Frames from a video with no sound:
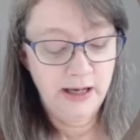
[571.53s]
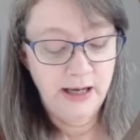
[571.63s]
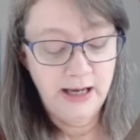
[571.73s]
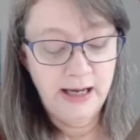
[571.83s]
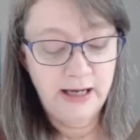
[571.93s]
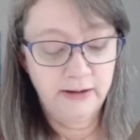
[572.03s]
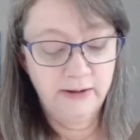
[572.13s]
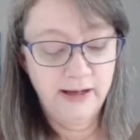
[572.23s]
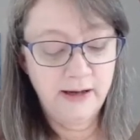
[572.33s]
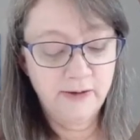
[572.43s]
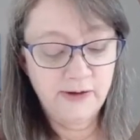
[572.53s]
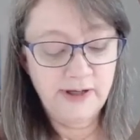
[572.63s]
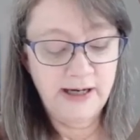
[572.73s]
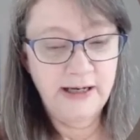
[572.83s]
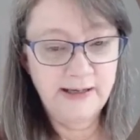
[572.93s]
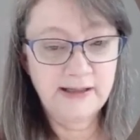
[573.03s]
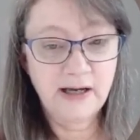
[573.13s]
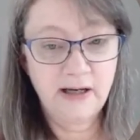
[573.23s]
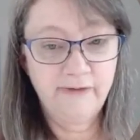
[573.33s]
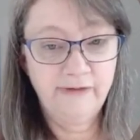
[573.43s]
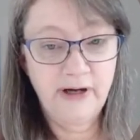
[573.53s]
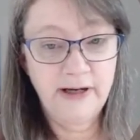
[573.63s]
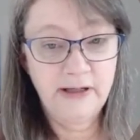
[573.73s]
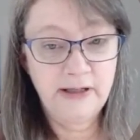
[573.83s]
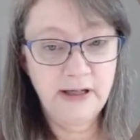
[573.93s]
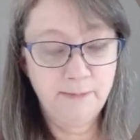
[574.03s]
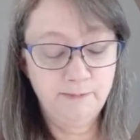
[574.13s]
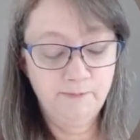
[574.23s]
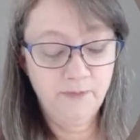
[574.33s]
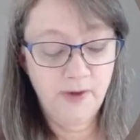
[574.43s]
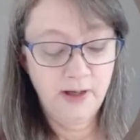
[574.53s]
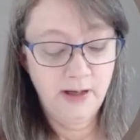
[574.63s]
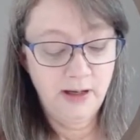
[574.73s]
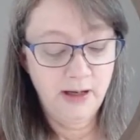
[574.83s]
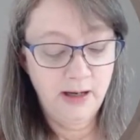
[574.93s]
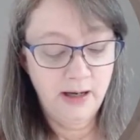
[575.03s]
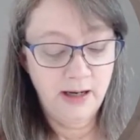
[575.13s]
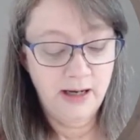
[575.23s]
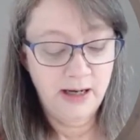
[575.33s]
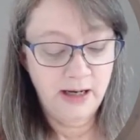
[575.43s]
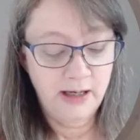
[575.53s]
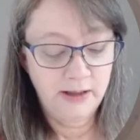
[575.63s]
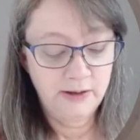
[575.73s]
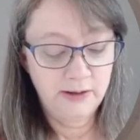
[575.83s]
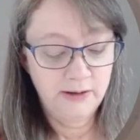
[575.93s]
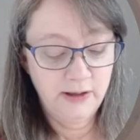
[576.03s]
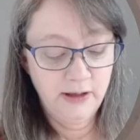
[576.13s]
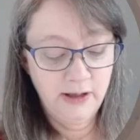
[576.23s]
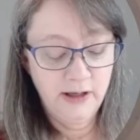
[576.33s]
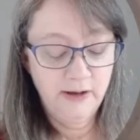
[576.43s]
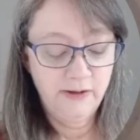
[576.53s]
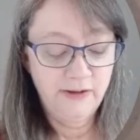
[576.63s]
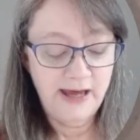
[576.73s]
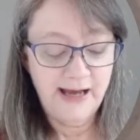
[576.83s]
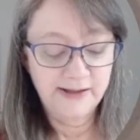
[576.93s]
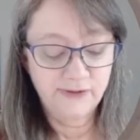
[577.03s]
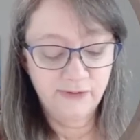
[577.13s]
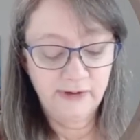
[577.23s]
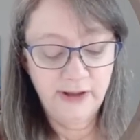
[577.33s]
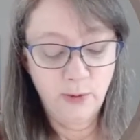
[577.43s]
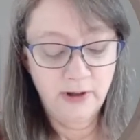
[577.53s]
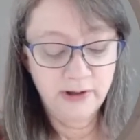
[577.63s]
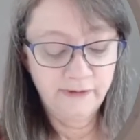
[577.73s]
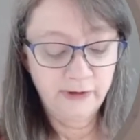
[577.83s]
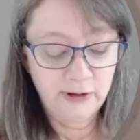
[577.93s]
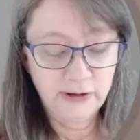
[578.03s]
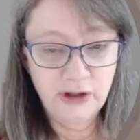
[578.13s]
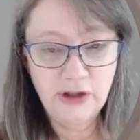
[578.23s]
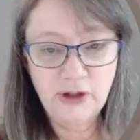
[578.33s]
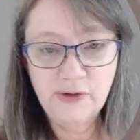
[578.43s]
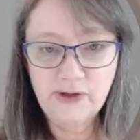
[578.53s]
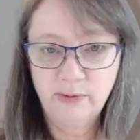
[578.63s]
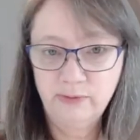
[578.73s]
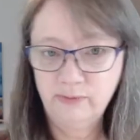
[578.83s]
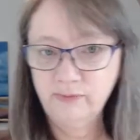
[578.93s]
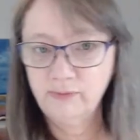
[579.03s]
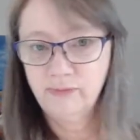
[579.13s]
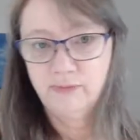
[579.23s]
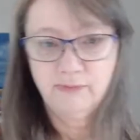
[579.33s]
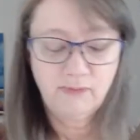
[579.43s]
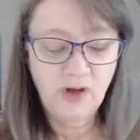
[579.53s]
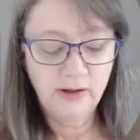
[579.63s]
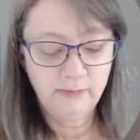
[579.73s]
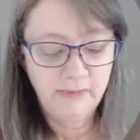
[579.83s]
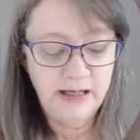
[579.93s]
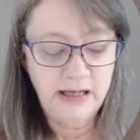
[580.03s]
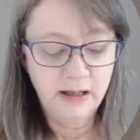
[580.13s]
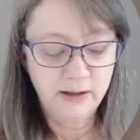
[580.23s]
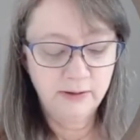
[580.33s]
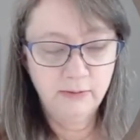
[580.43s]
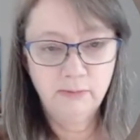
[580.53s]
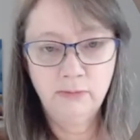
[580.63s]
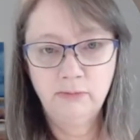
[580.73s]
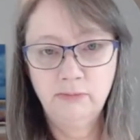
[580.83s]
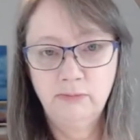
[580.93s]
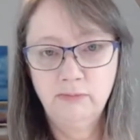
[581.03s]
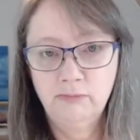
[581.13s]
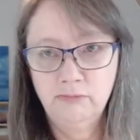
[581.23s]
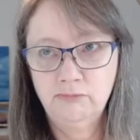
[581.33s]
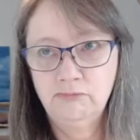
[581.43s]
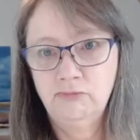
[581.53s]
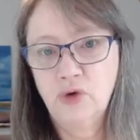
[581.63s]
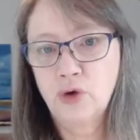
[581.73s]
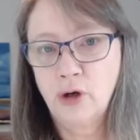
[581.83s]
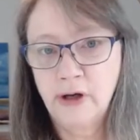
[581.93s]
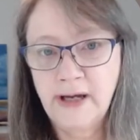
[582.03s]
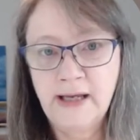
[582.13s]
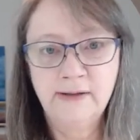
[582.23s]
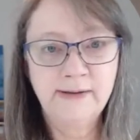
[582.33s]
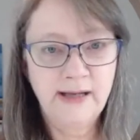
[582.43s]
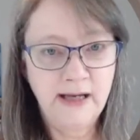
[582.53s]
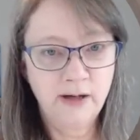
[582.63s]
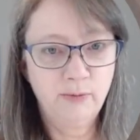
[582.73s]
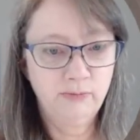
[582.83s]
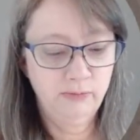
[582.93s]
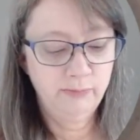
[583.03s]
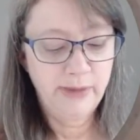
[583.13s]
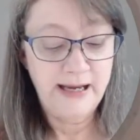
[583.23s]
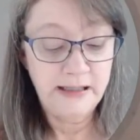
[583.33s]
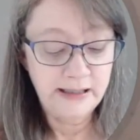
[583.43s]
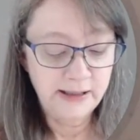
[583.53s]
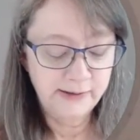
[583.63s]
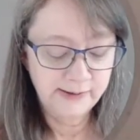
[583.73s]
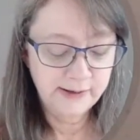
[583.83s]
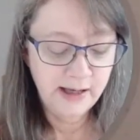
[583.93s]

and the other side it's got a fine tip, and that's really wonderful to do some ink drawings, ink paintings.